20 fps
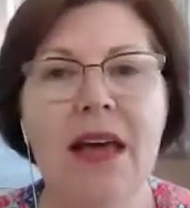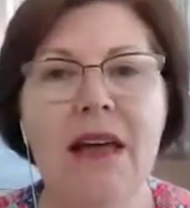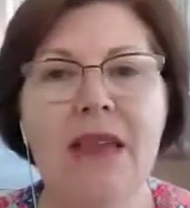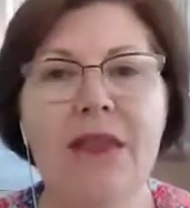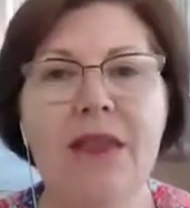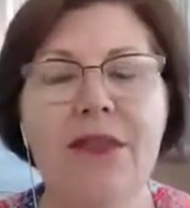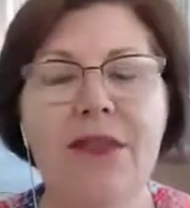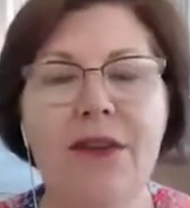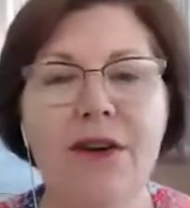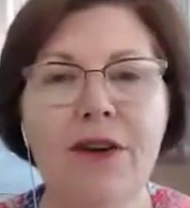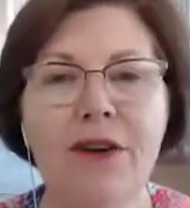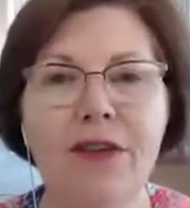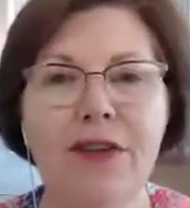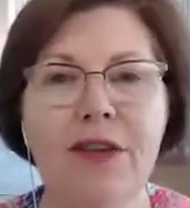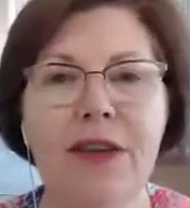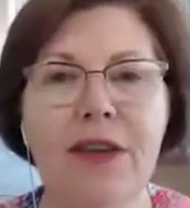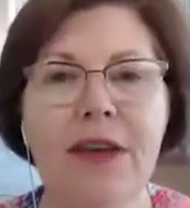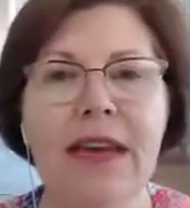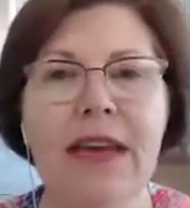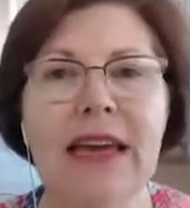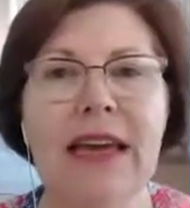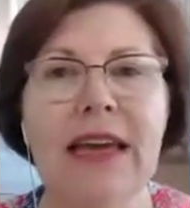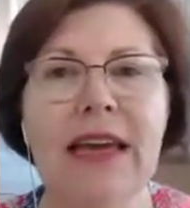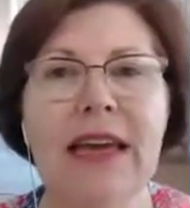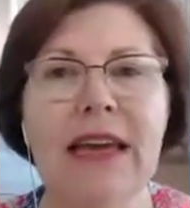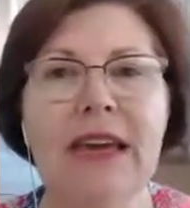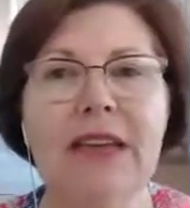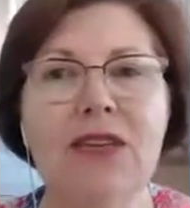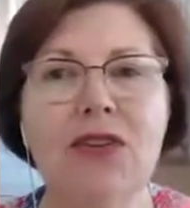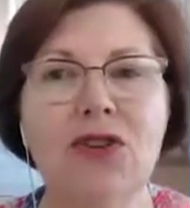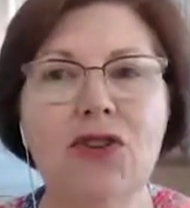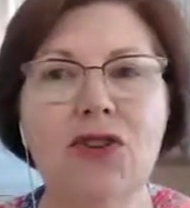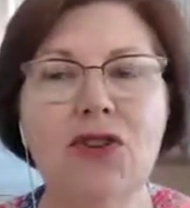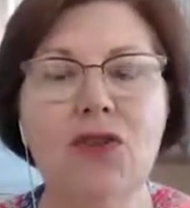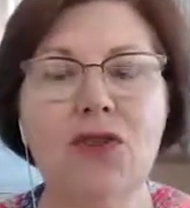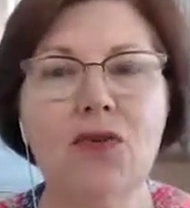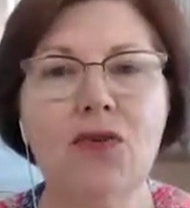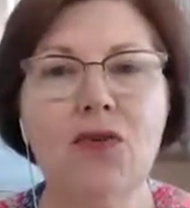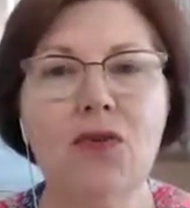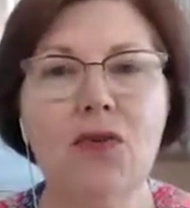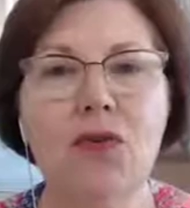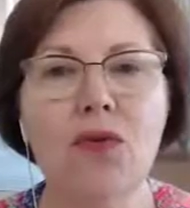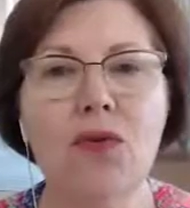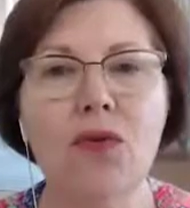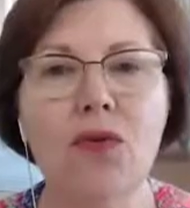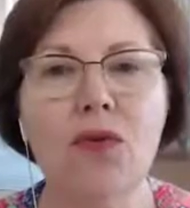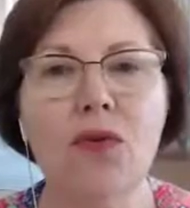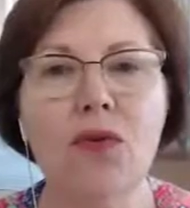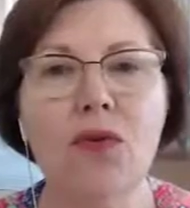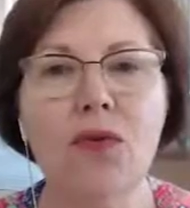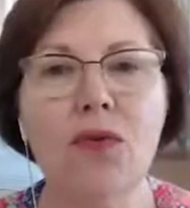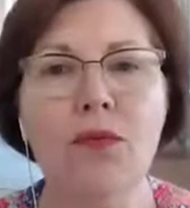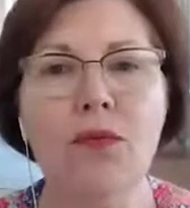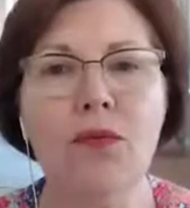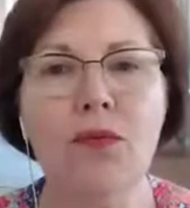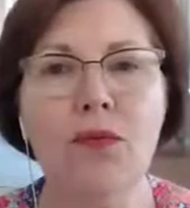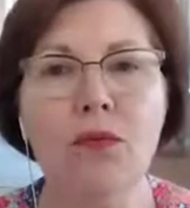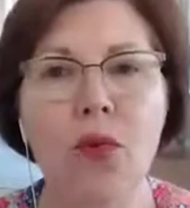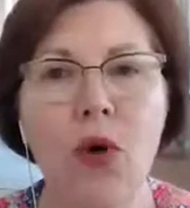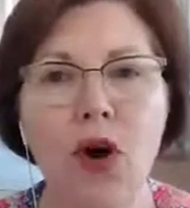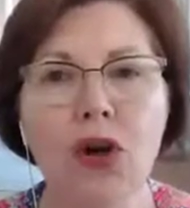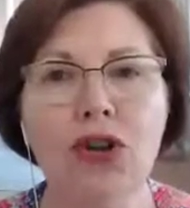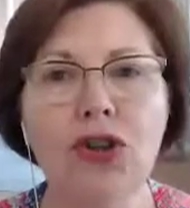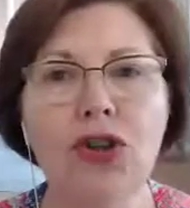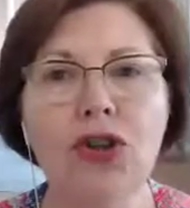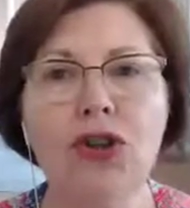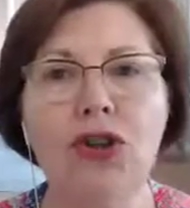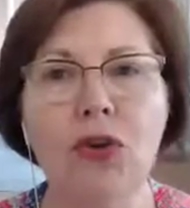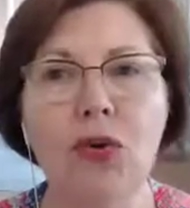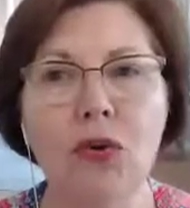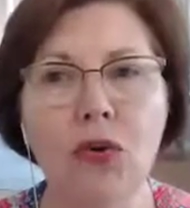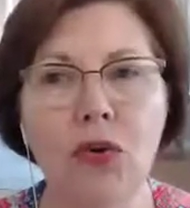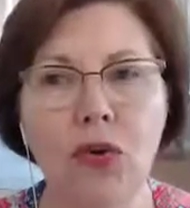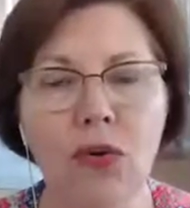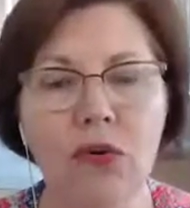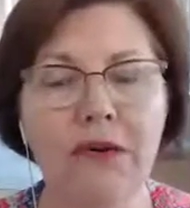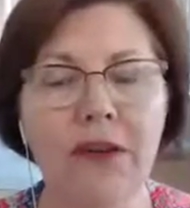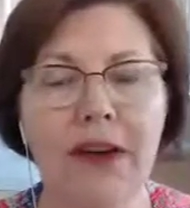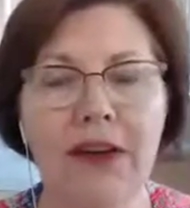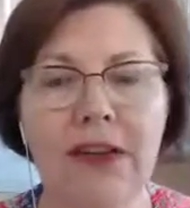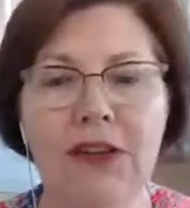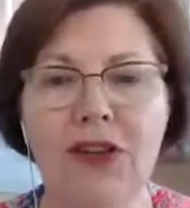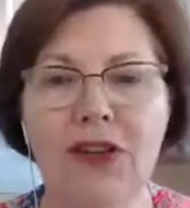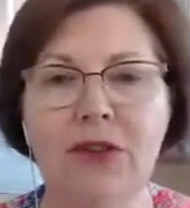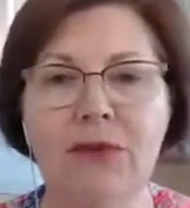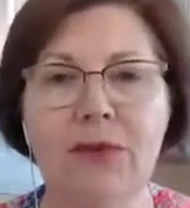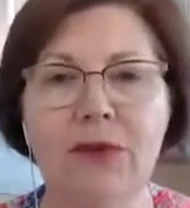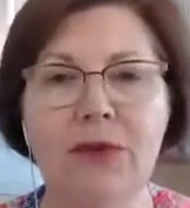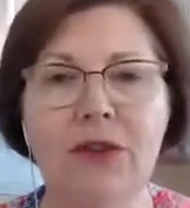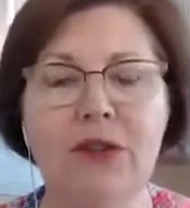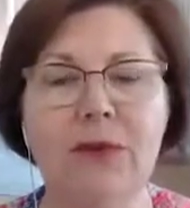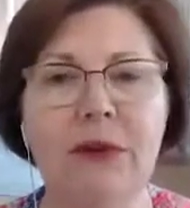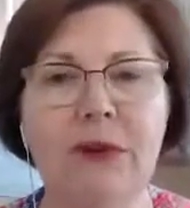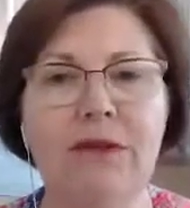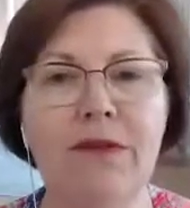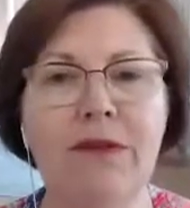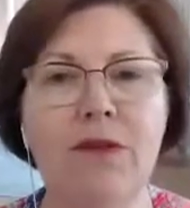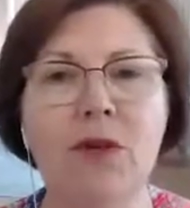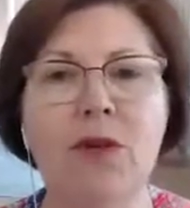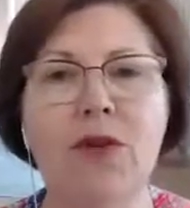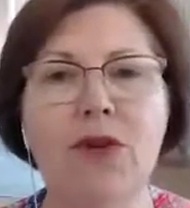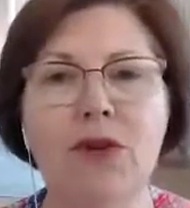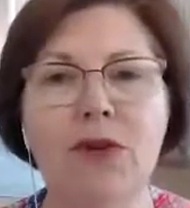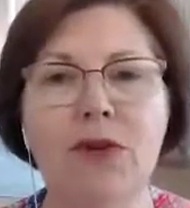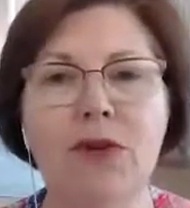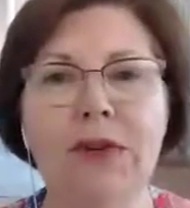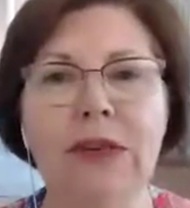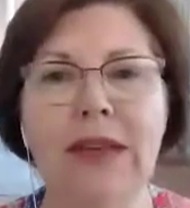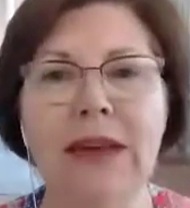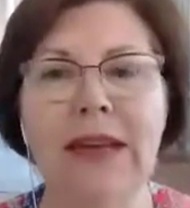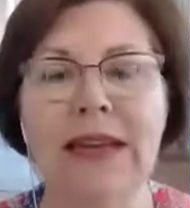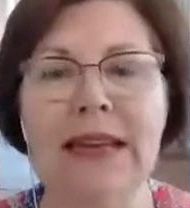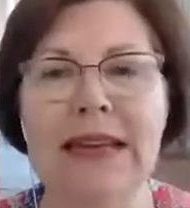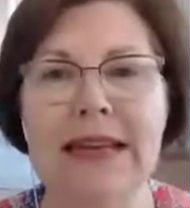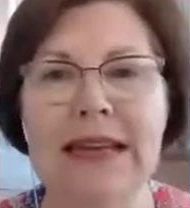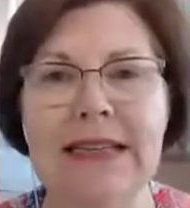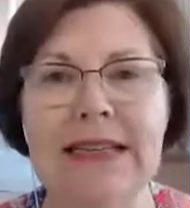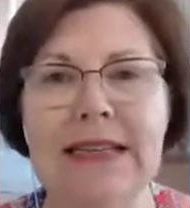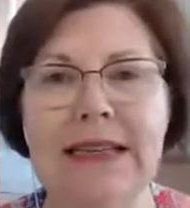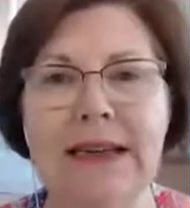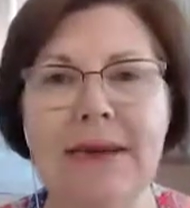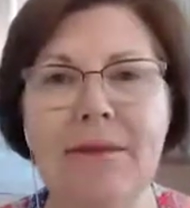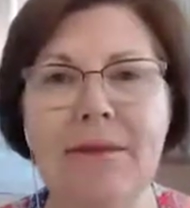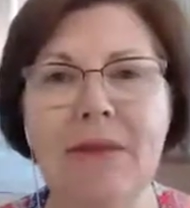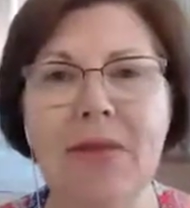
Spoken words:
The third thing is to wash all vegetables before using and eating,